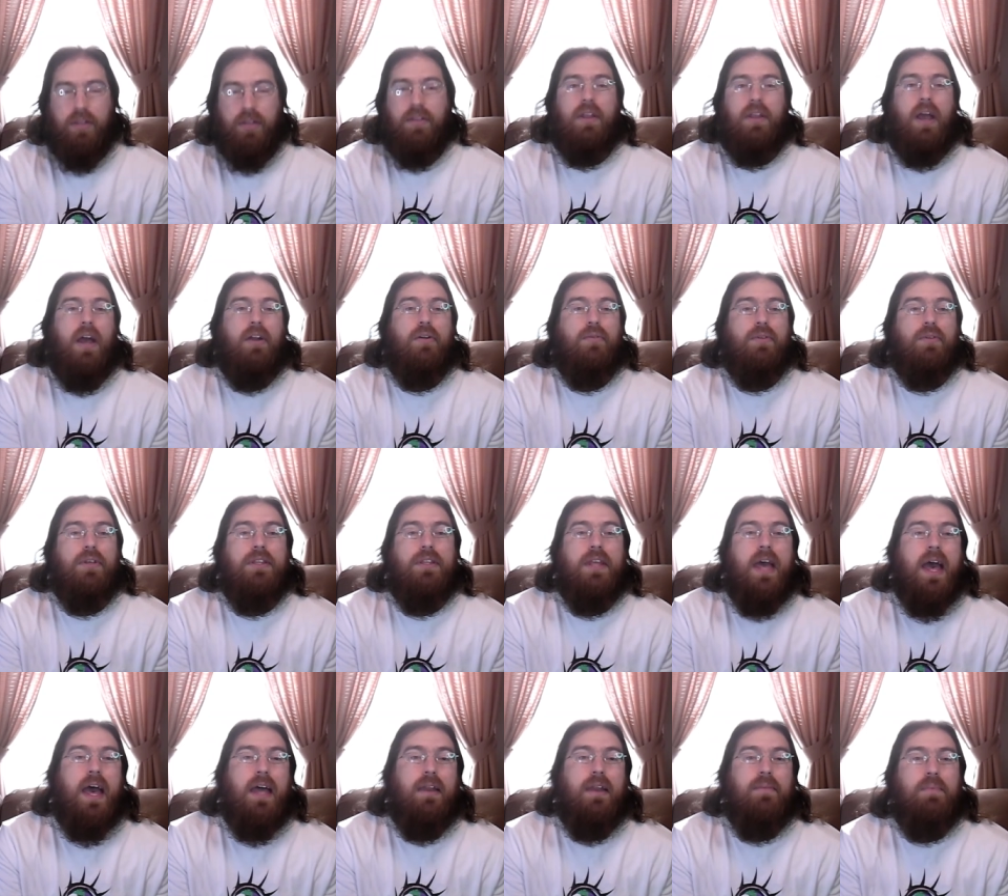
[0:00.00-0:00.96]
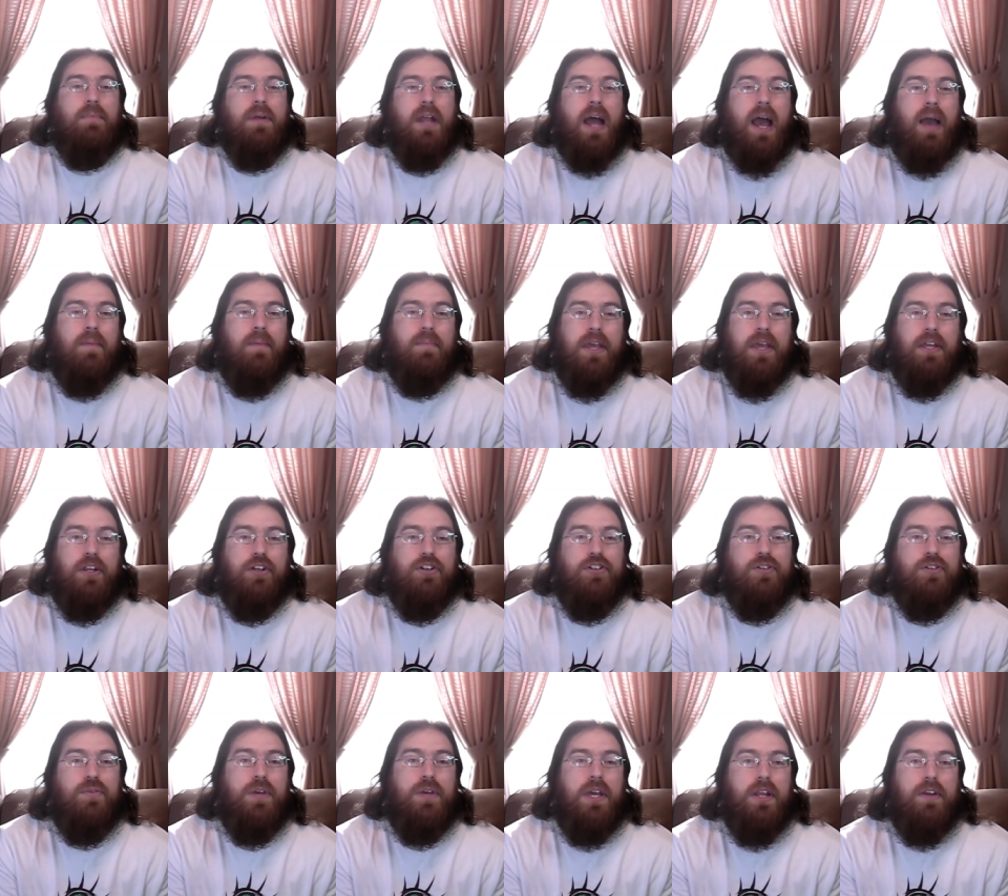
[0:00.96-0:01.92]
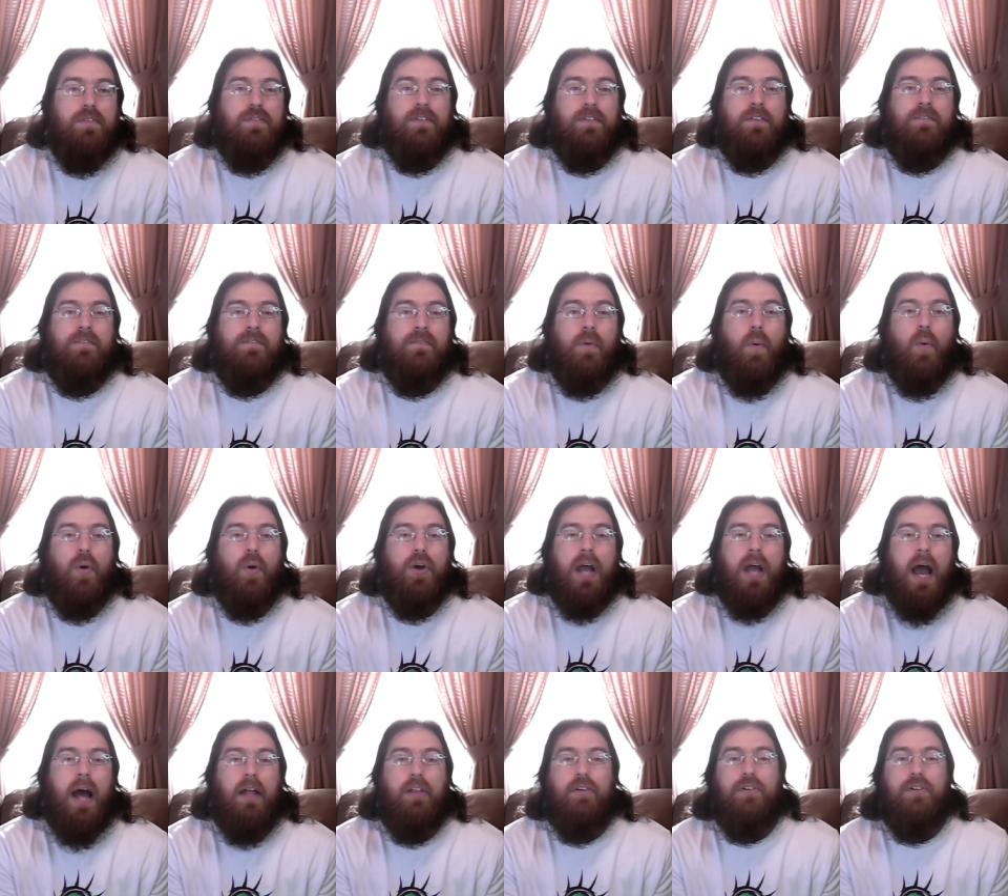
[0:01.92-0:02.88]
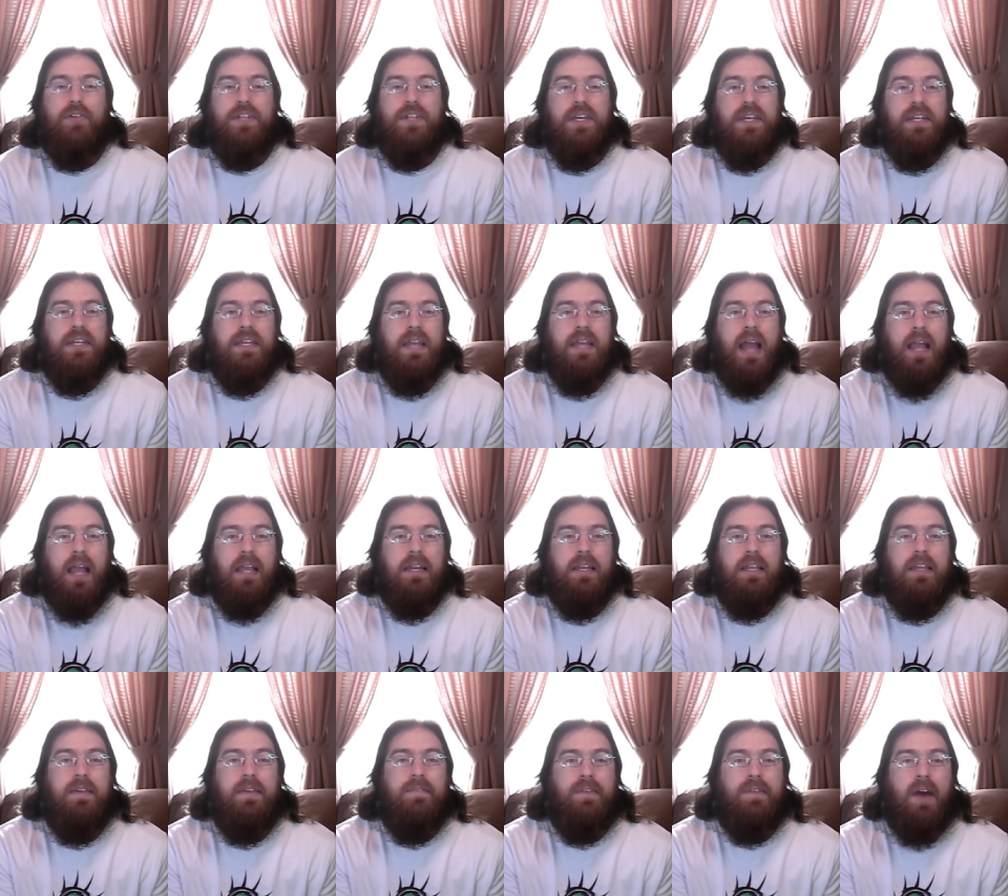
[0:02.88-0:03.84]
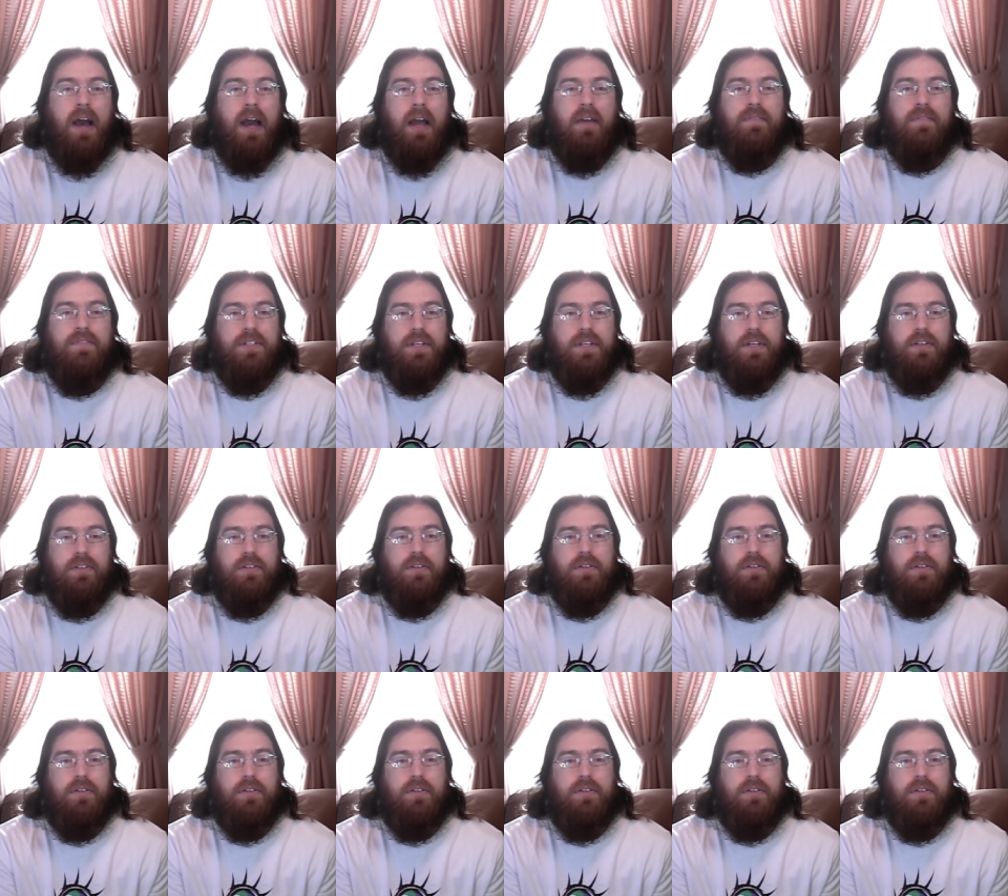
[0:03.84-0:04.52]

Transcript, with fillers: Not only that, but I managed to get it for $4.95.